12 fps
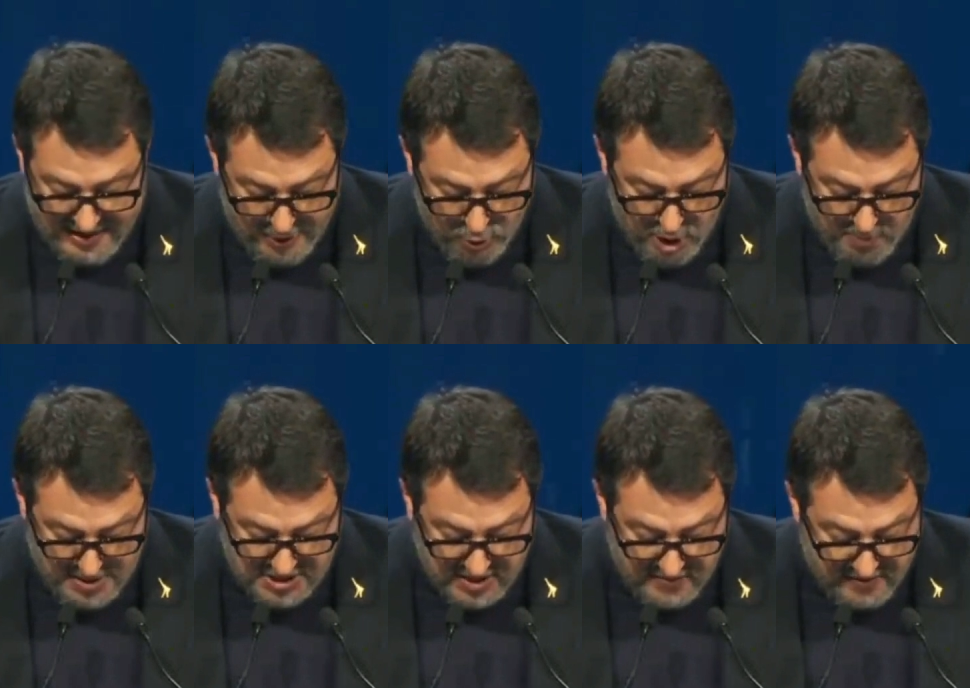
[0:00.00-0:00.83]

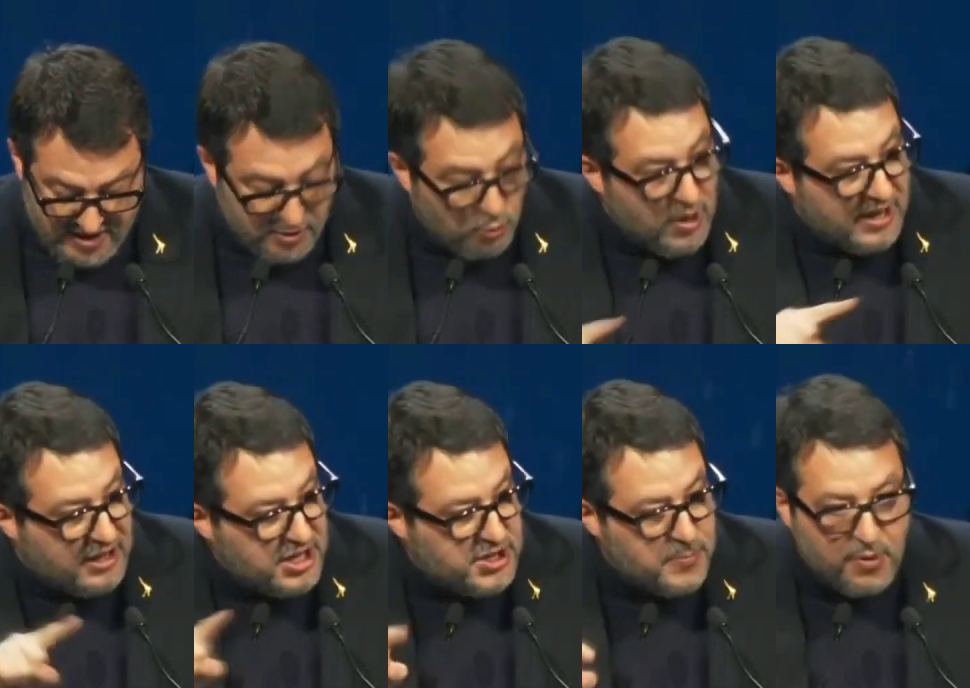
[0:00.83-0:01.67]
Europe is
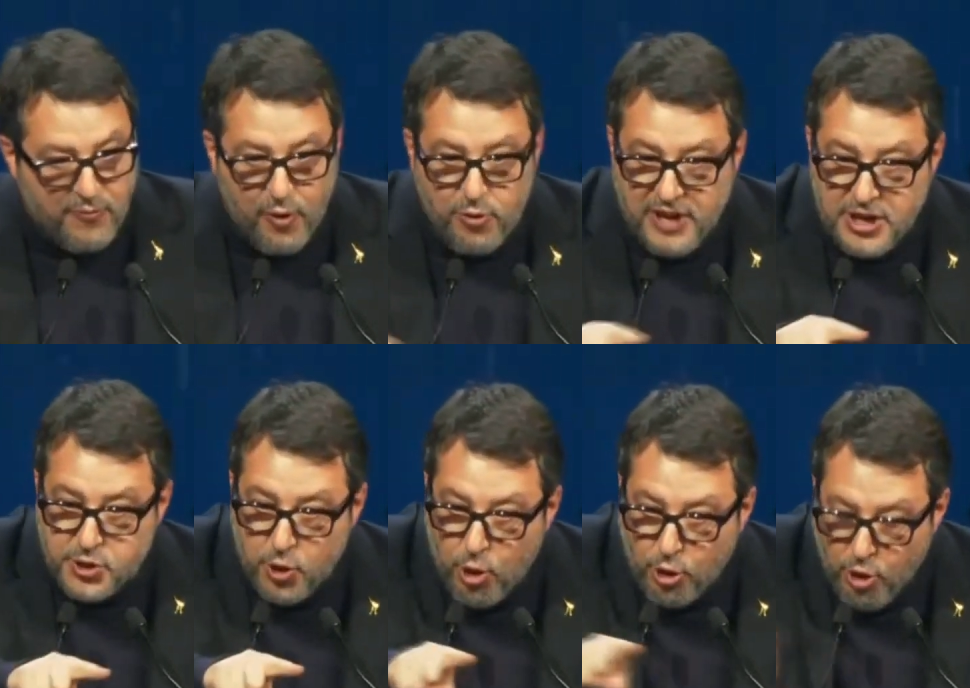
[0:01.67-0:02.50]
experiencing a deep
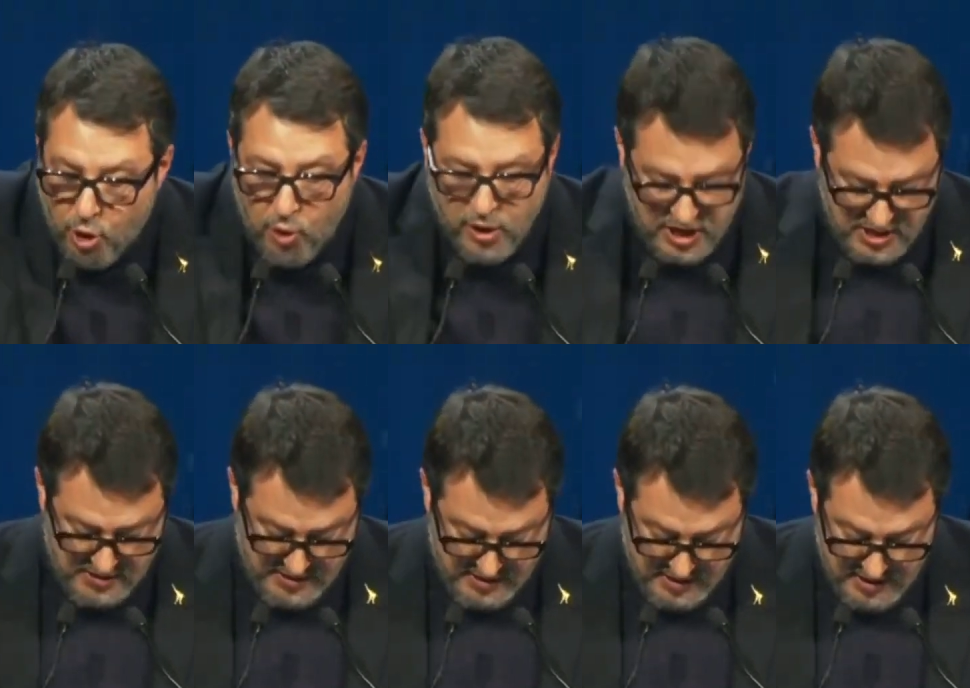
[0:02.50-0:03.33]
crisis, and
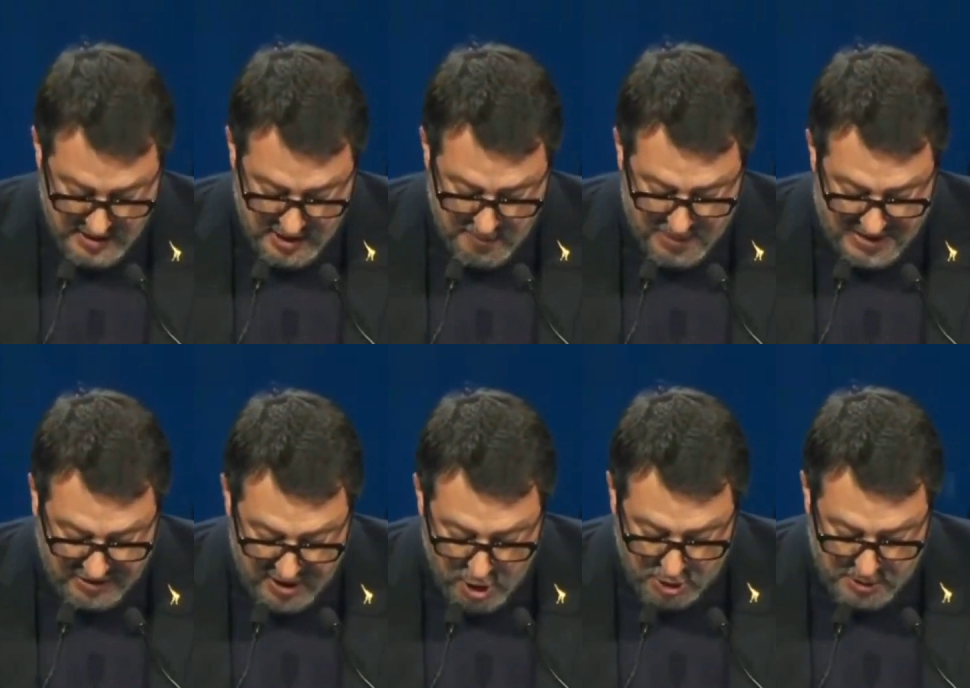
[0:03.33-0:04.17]
only we
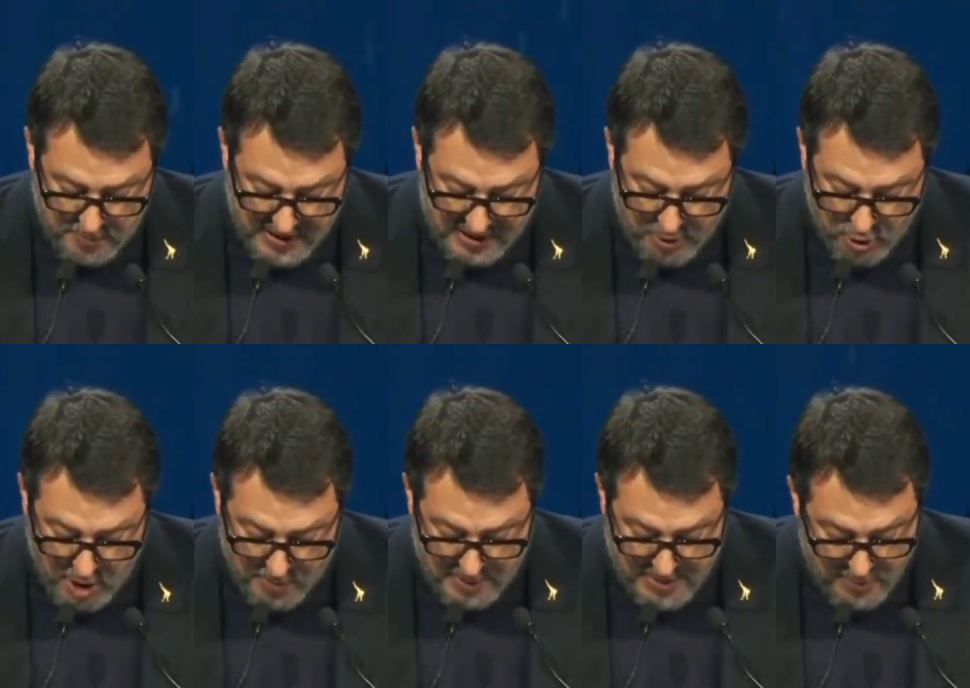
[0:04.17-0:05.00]
patriots for
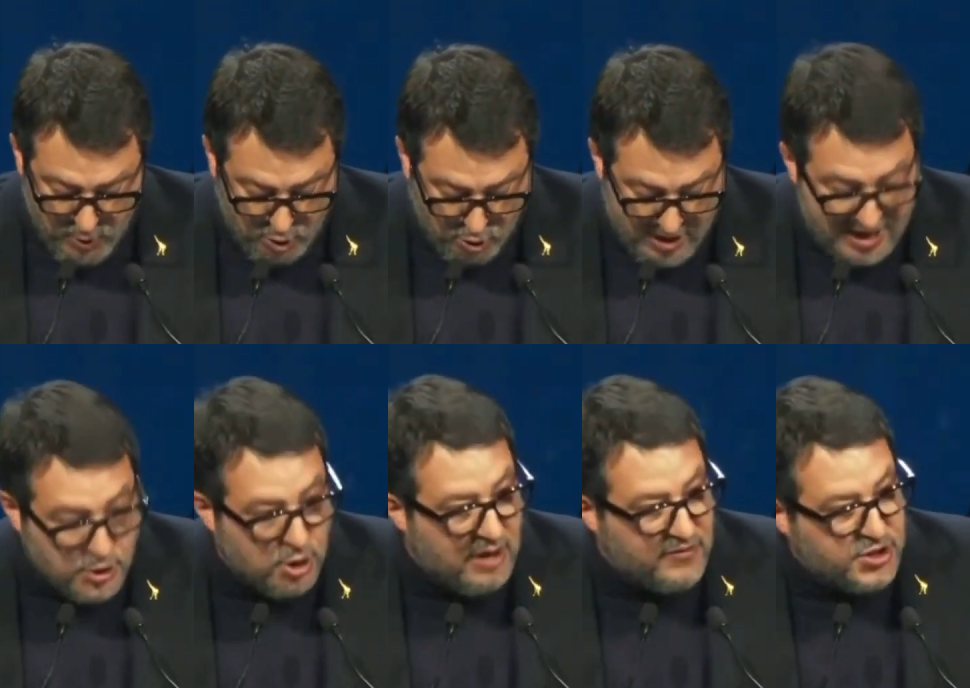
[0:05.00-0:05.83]
Europe have the
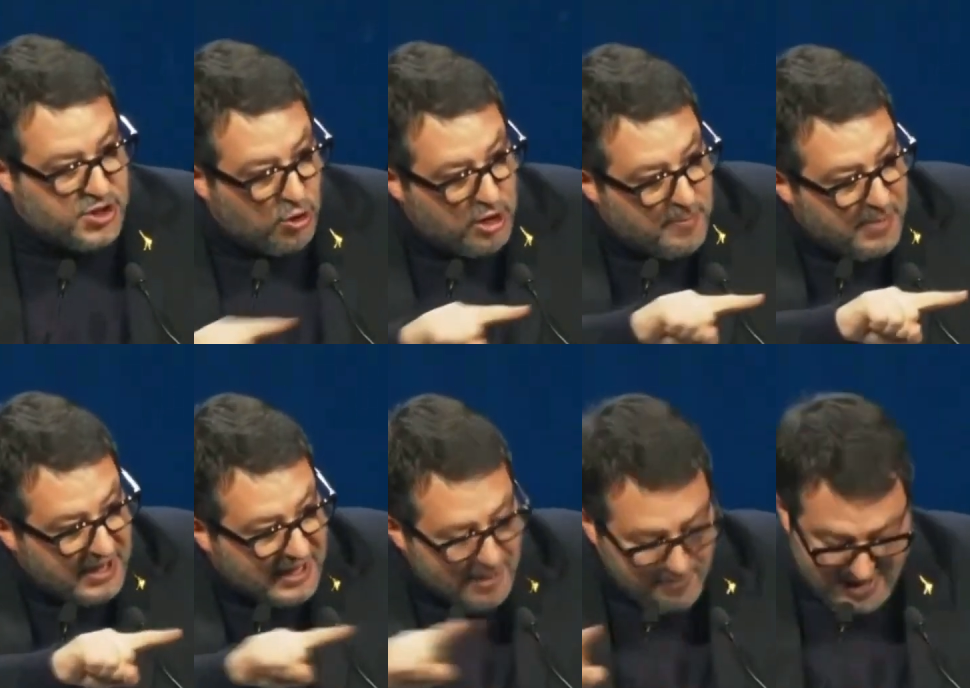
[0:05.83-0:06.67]
courage and vision
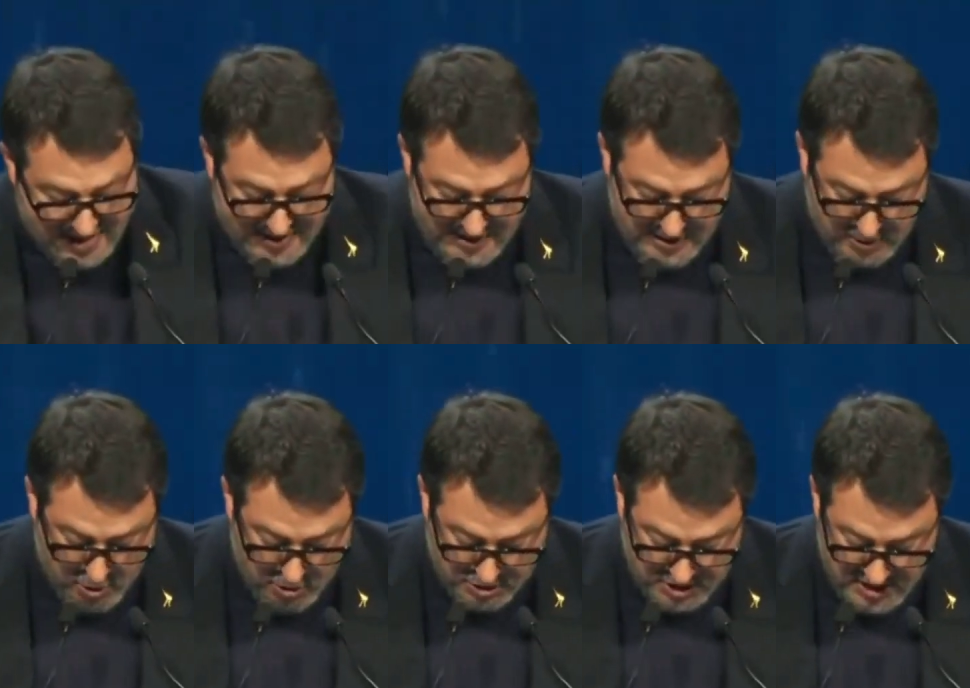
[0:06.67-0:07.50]
to change things.